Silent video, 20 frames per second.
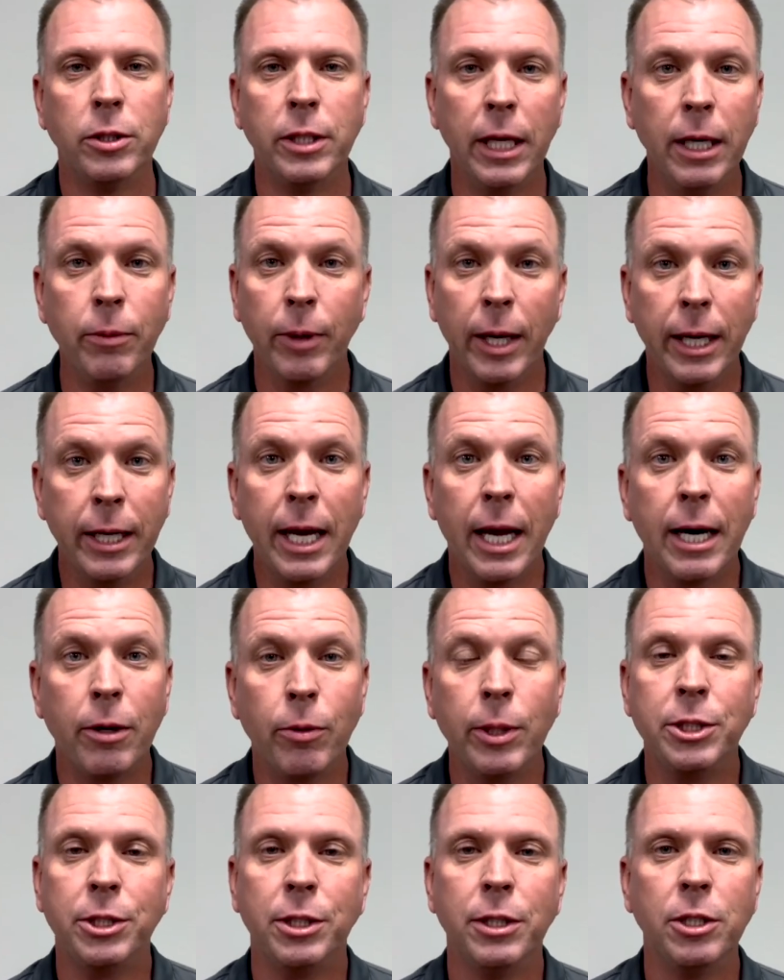Anyway, got a
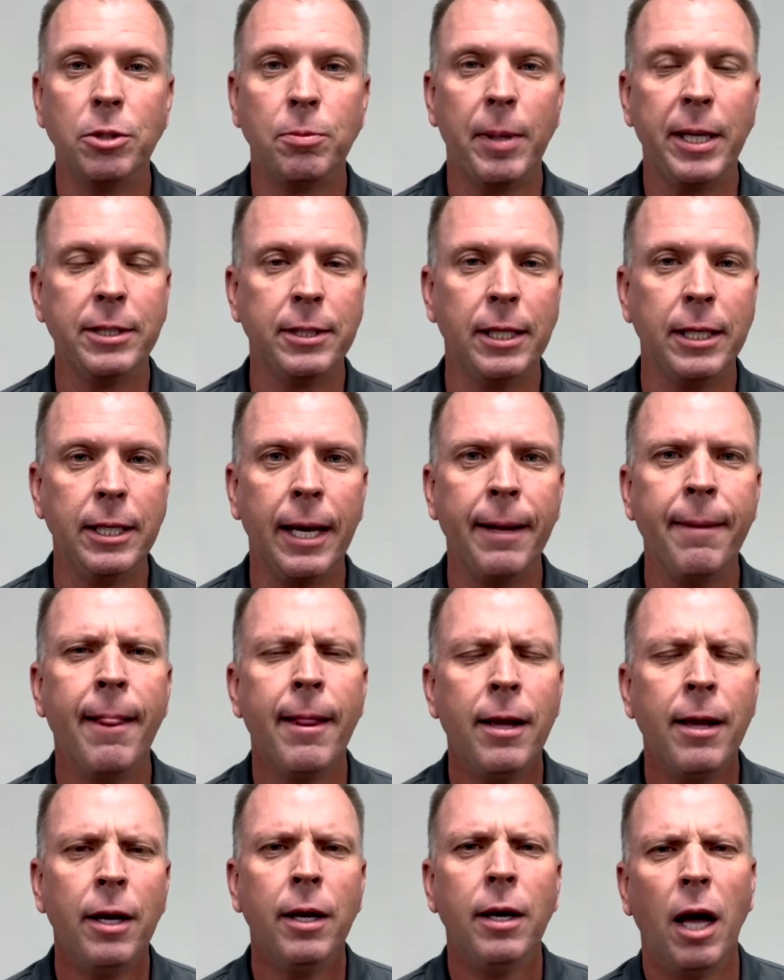question this past Sunday
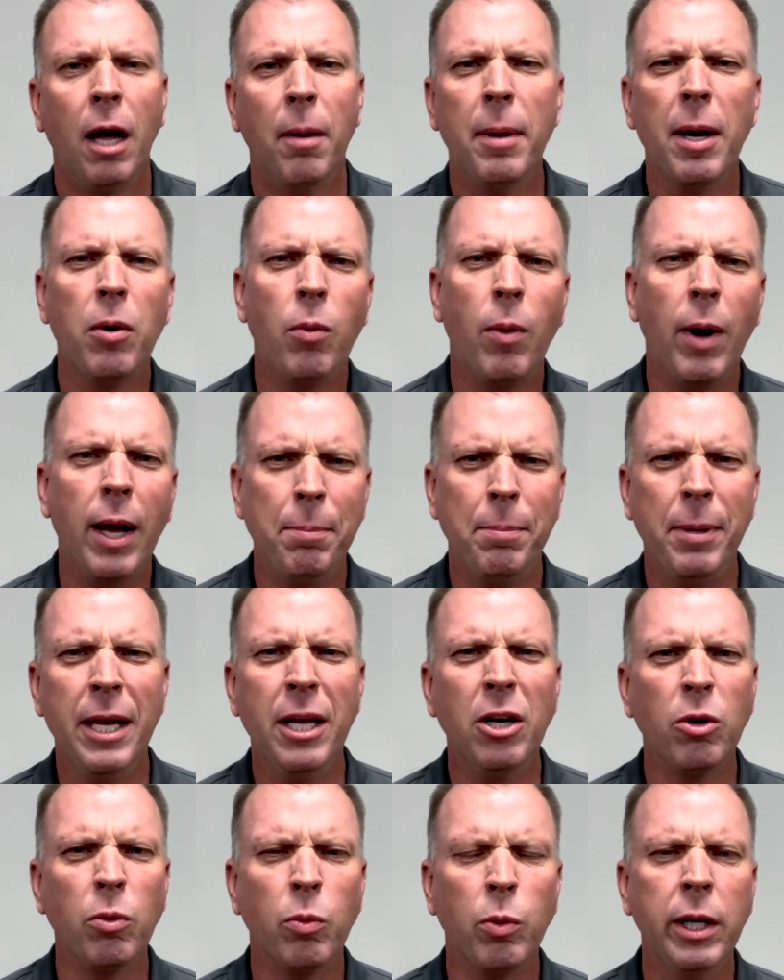about why
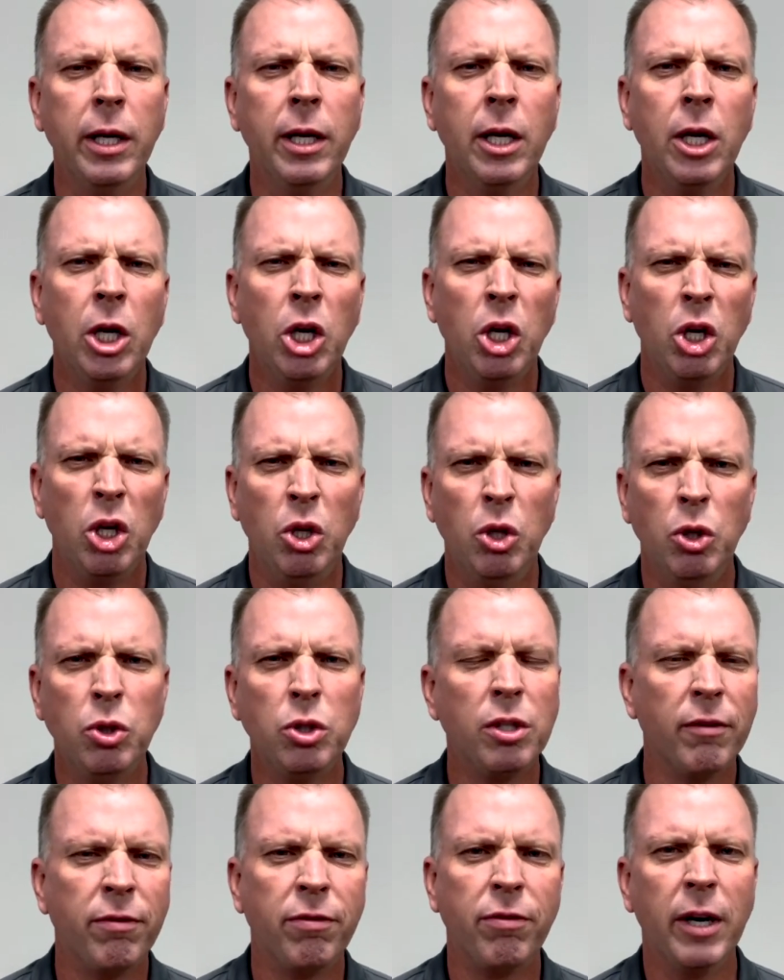Peter would use
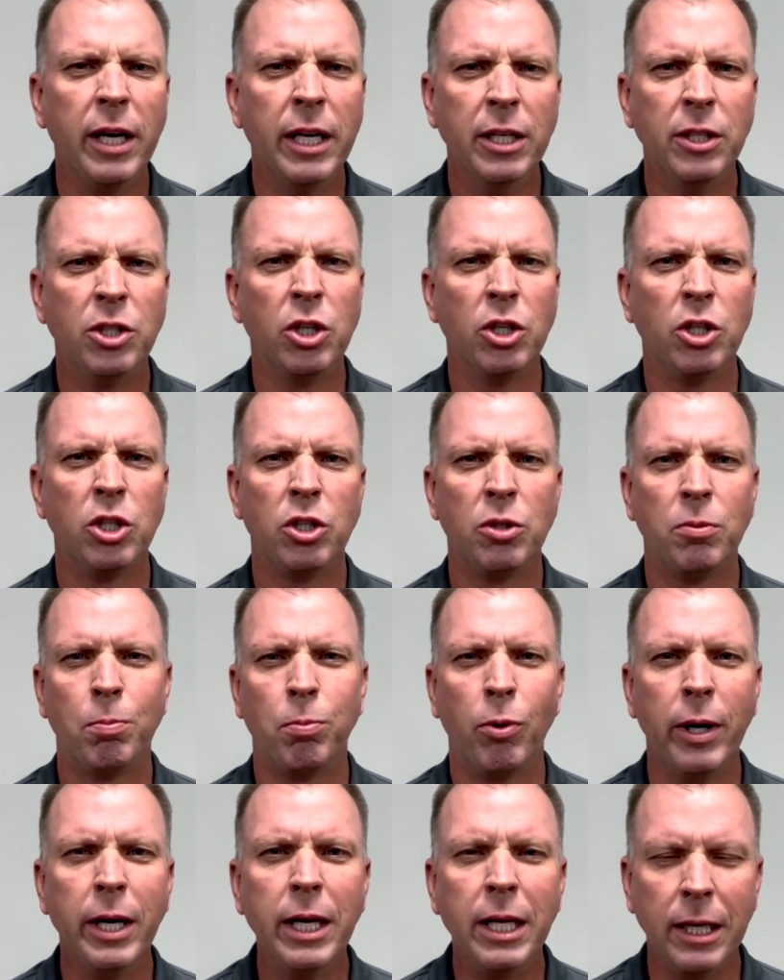the phrase
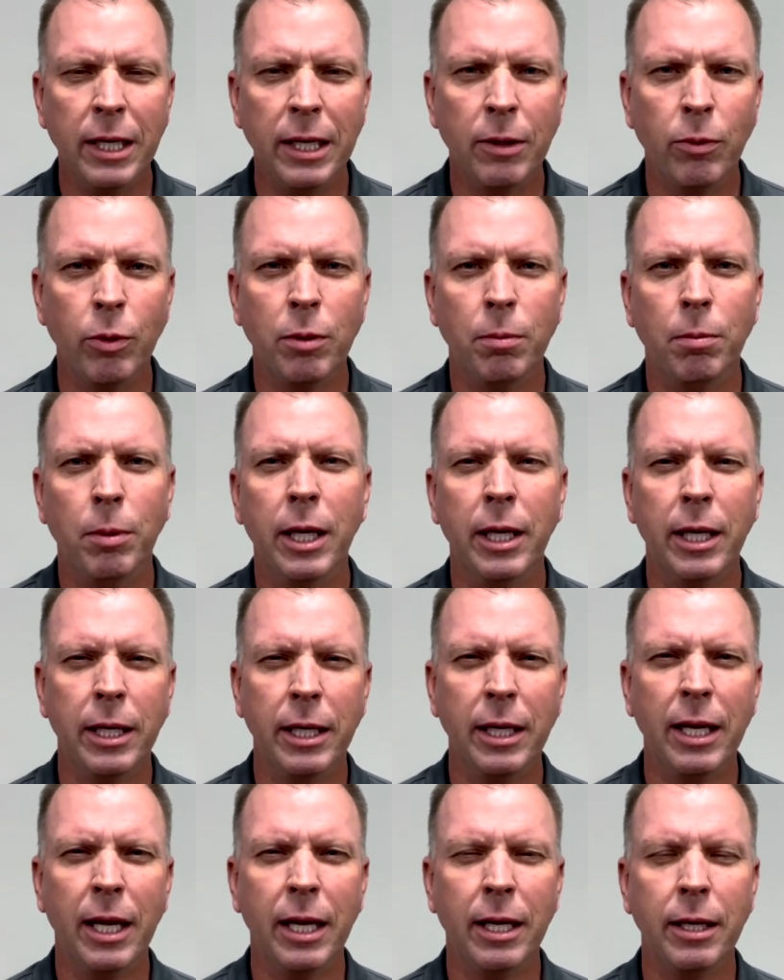sprinkling with blood.
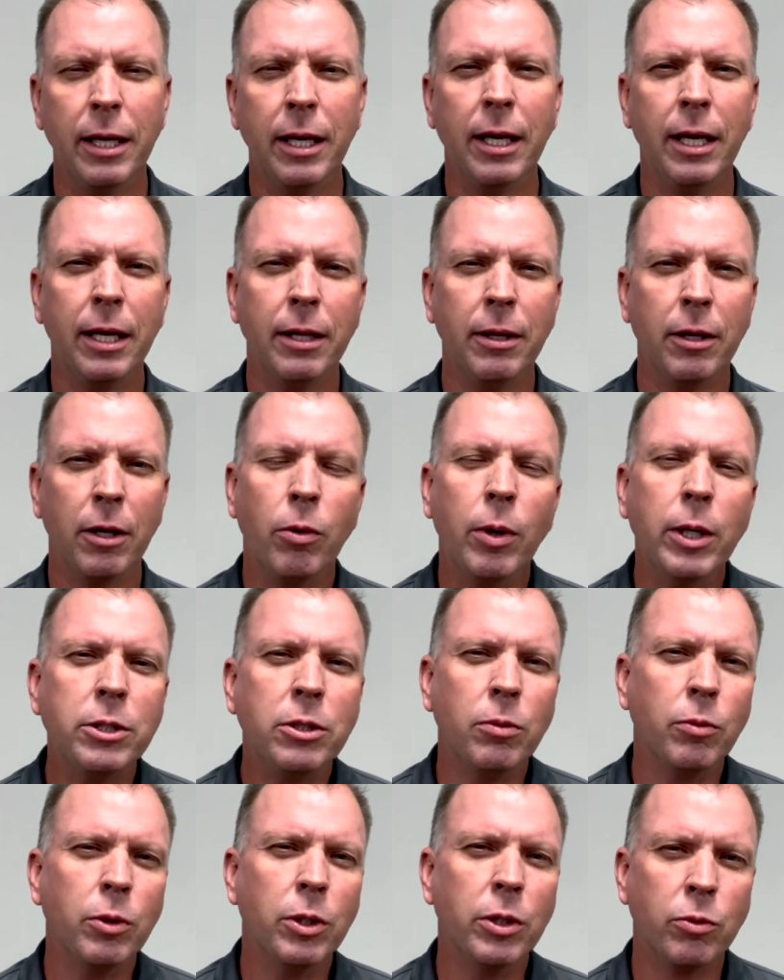And the
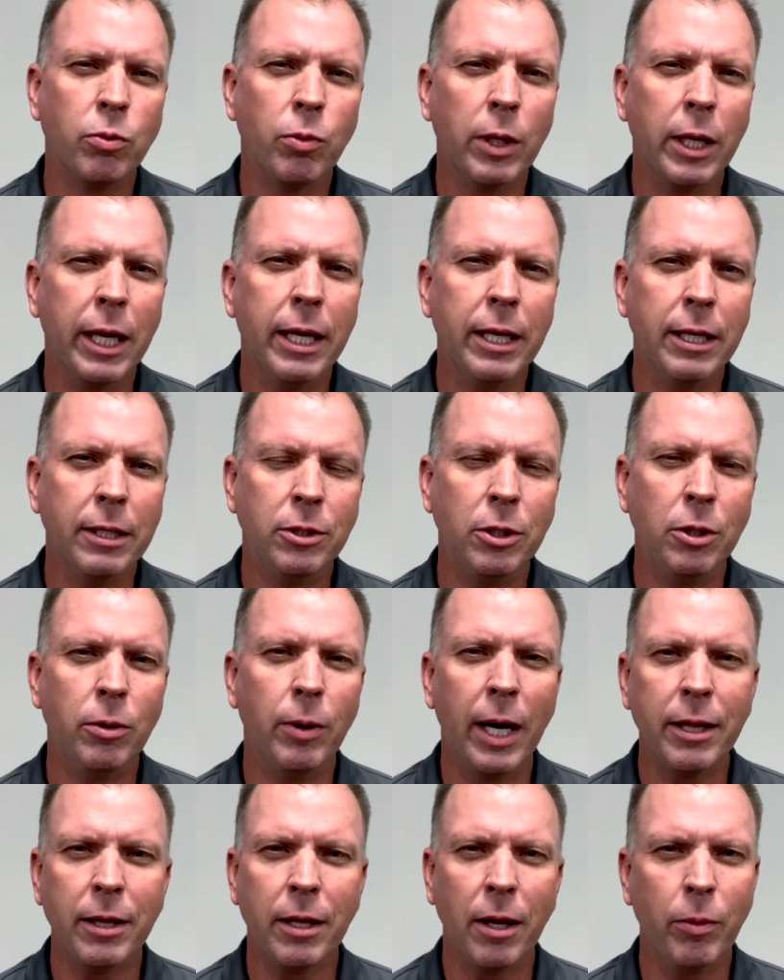question was related to,
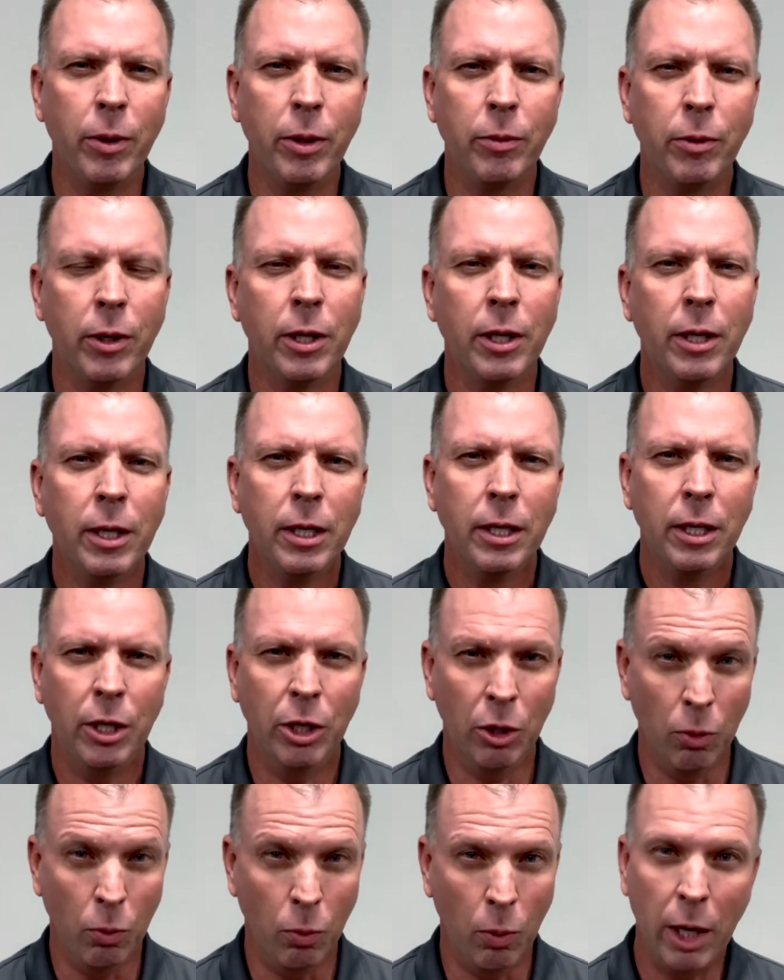I thought we were,
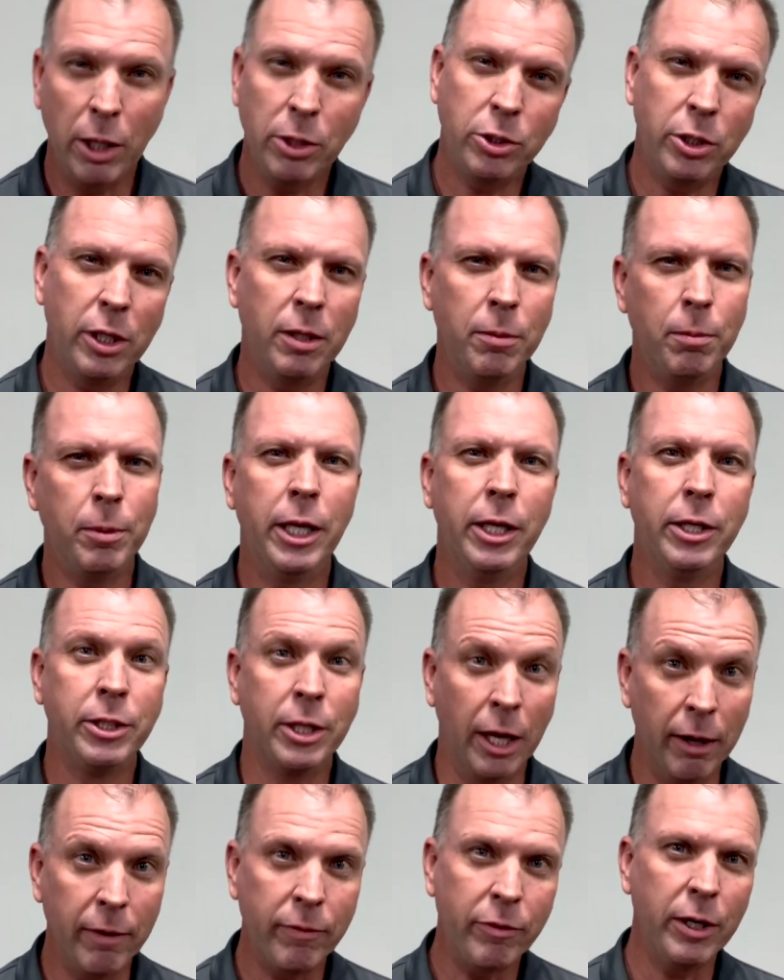washed in the blood,
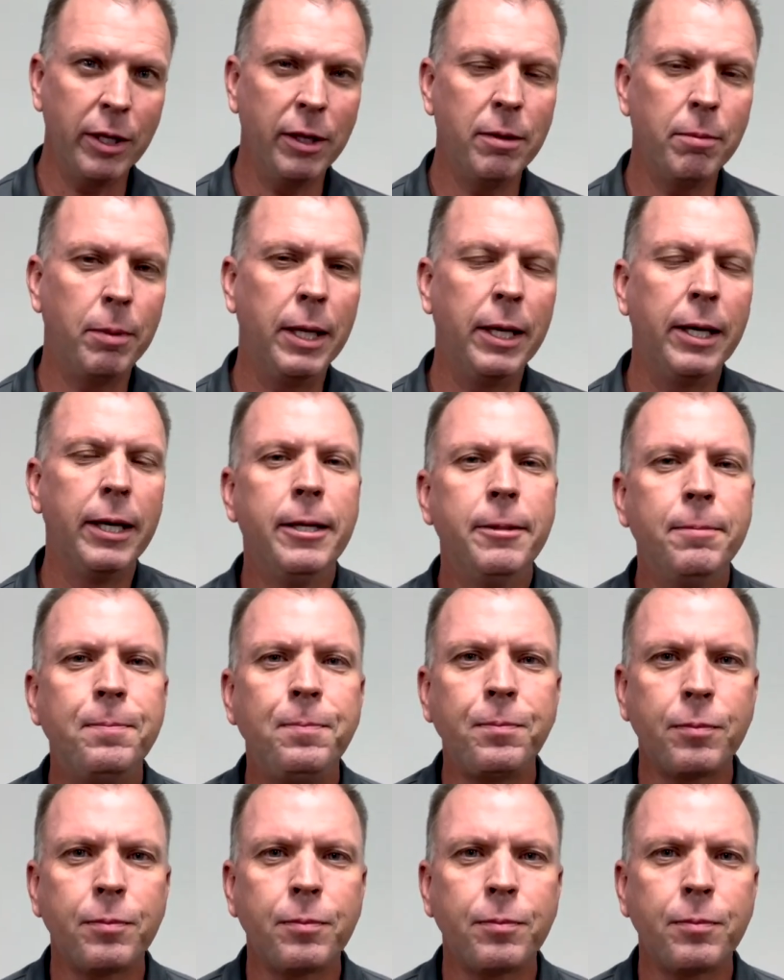covered in the blood.